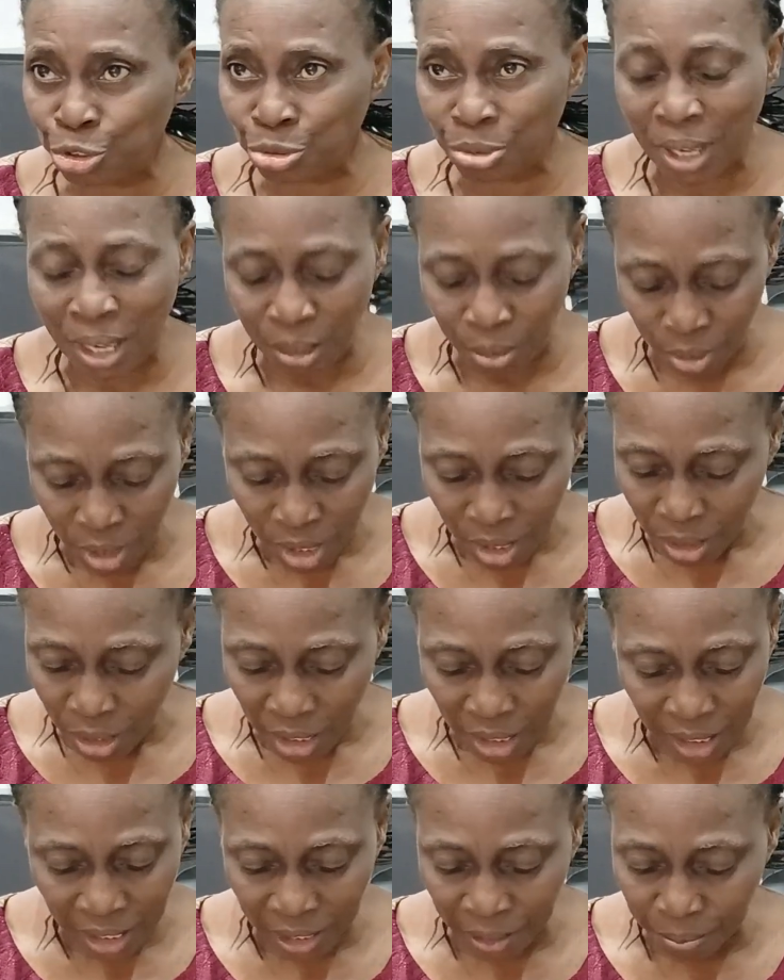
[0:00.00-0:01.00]
juror
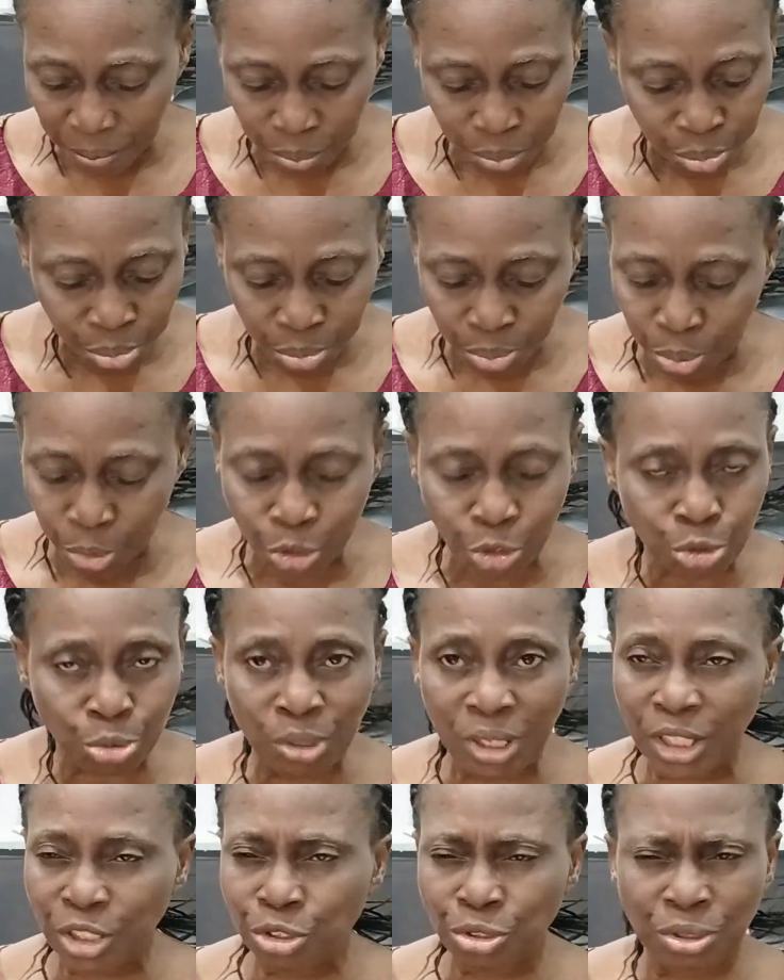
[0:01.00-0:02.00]

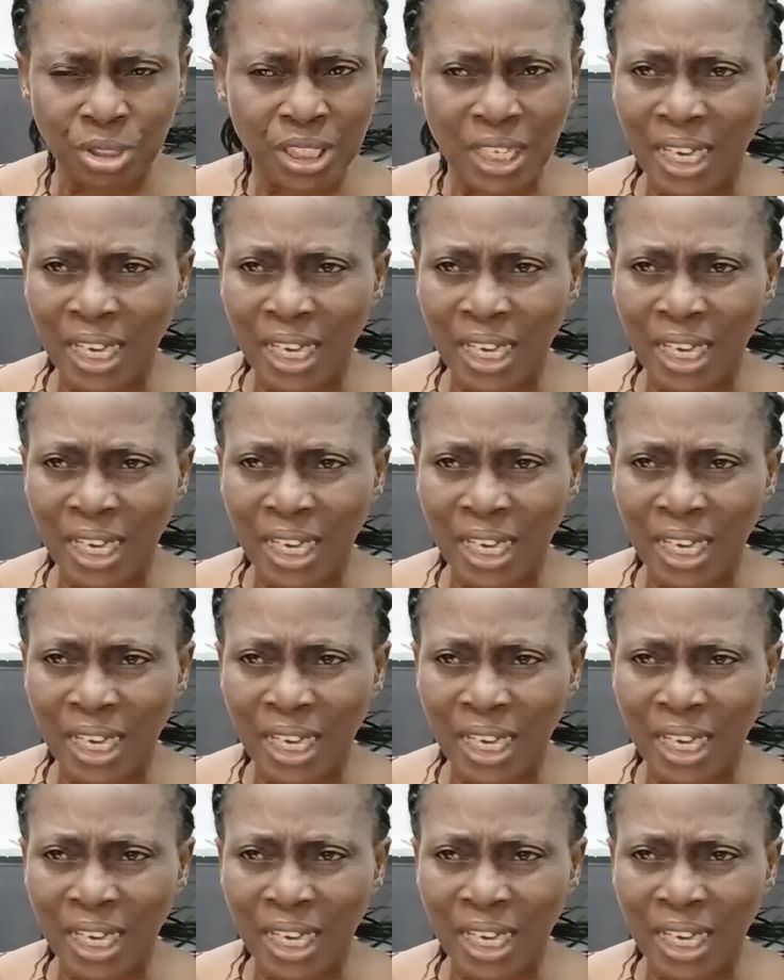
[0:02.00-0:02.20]
postulations.